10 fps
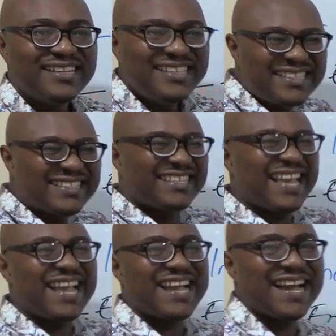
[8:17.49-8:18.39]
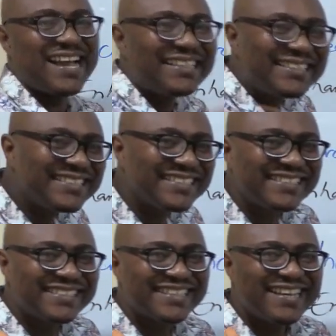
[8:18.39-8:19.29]
it
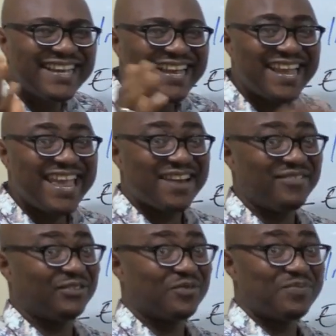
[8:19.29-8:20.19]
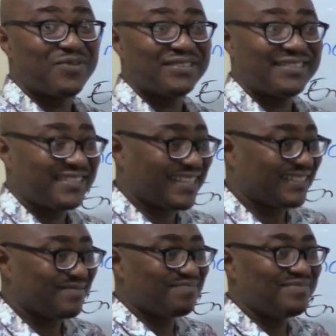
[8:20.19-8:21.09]
enhances erythropoiesis, that's the